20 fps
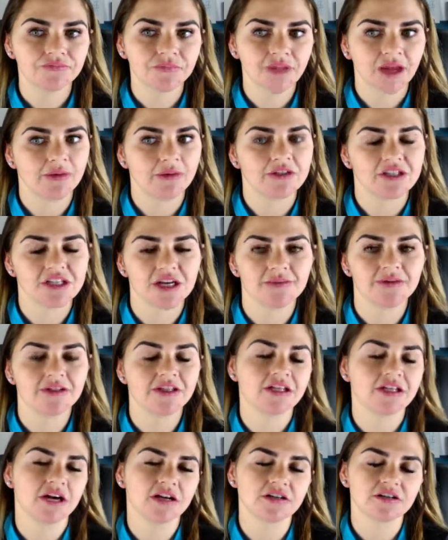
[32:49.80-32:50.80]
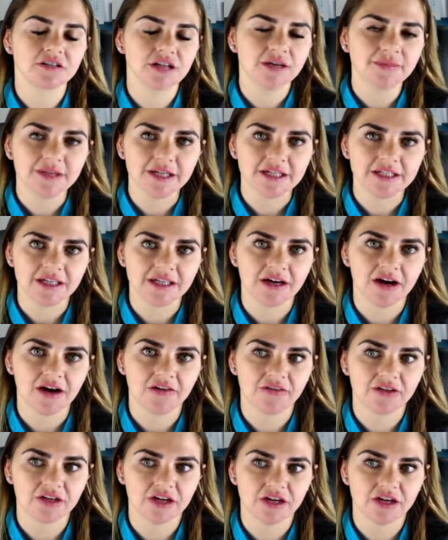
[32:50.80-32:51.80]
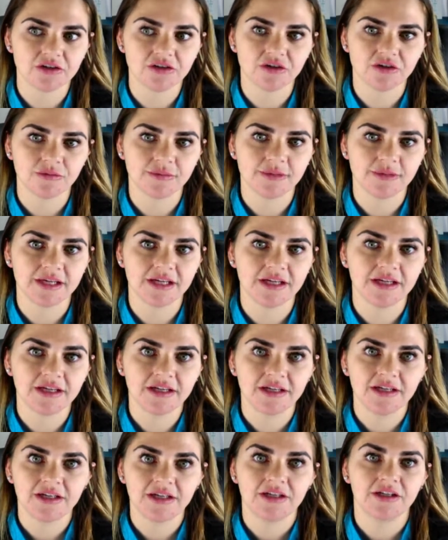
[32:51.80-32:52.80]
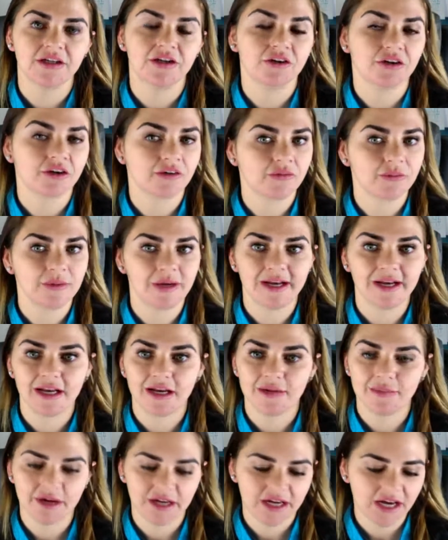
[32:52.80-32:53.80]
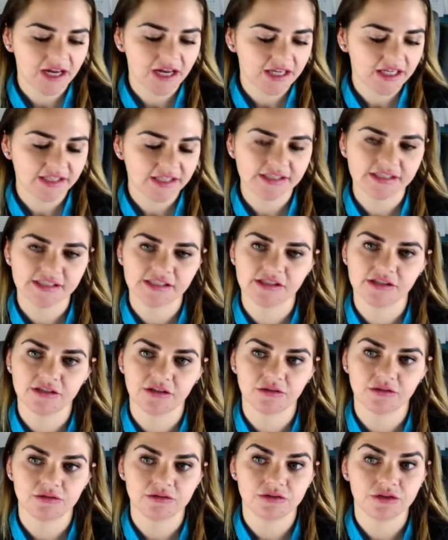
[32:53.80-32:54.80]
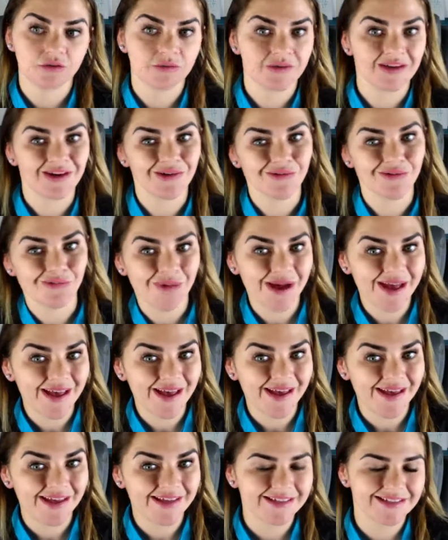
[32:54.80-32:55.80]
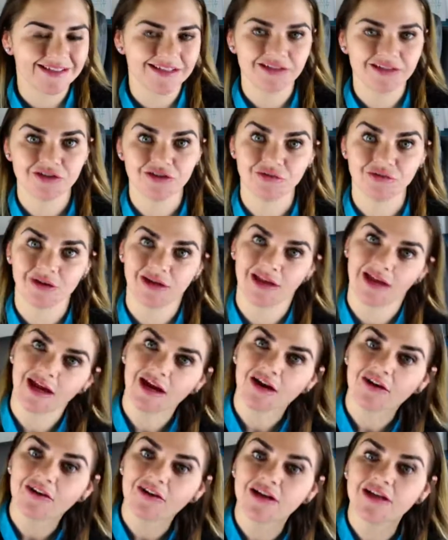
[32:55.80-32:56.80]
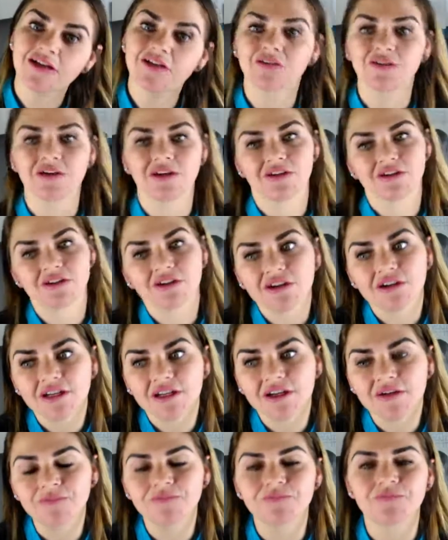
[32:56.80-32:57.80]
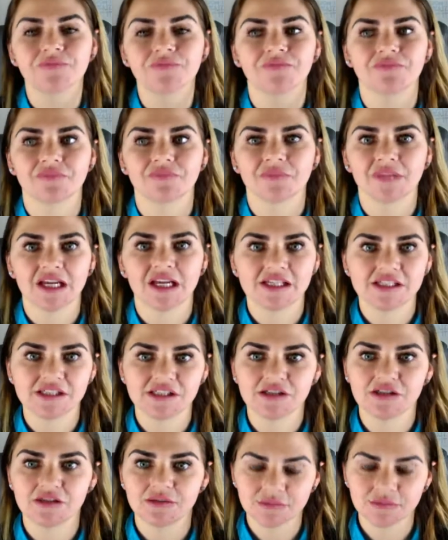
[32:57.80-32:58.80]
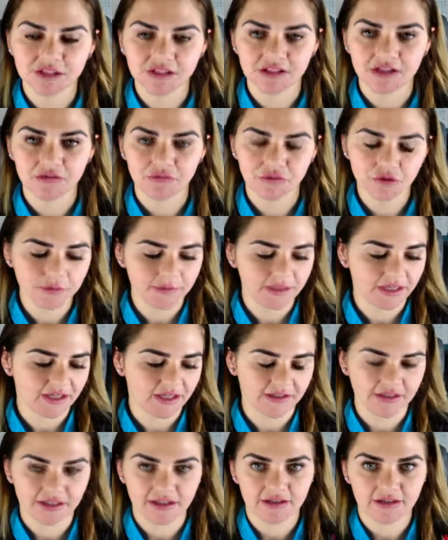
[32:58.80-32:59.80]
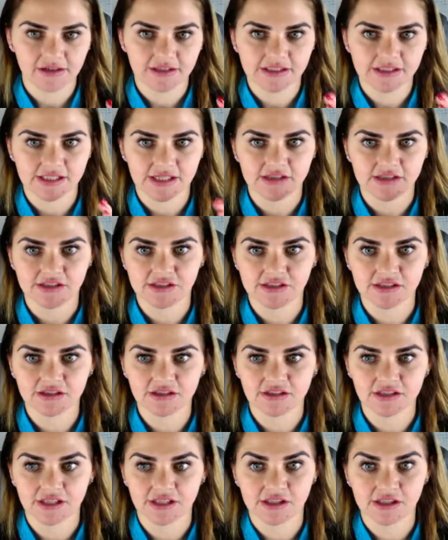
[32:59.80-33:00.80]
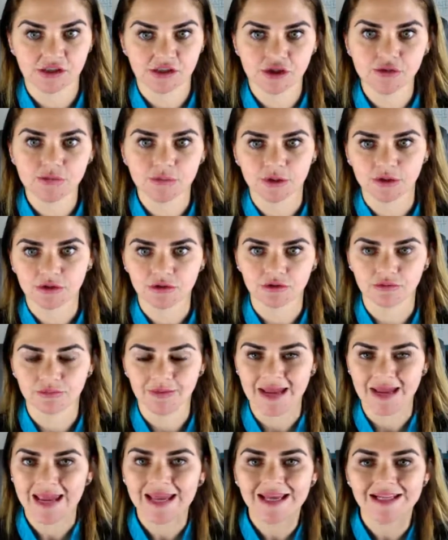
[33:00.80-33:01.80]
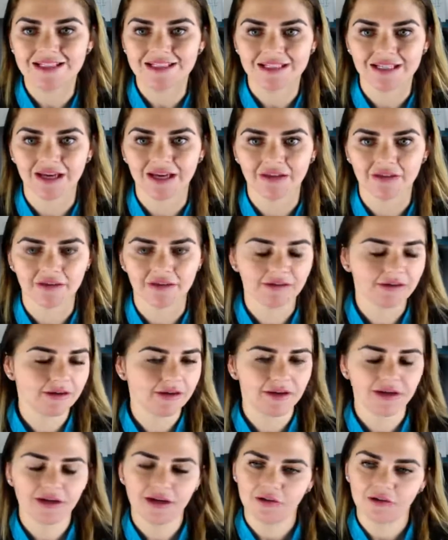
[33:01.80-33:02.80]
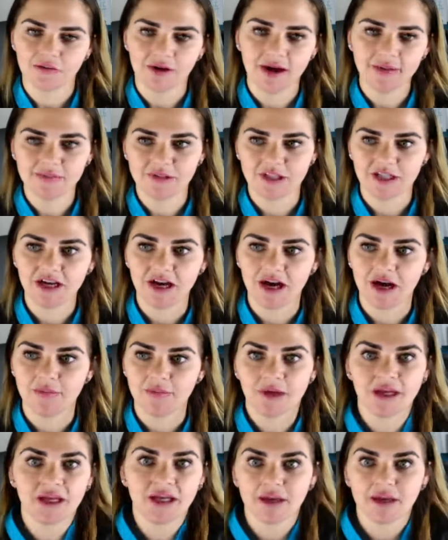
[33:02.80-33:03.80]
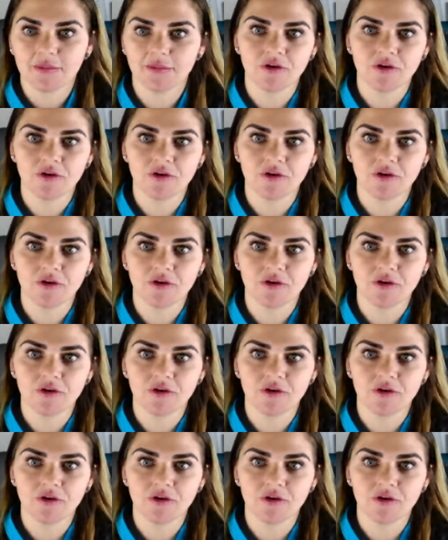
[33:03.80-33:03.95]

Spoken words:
How much time did the doctor tell me to take off? The doctor told me, you know, you're going to have to be on antibiotics. You know, don't get it wet. Don't get hair in it. Don't get dirt in it. And so I'm literally grooming, like, because I just literally like super glued my hand together, wrapped it up and kept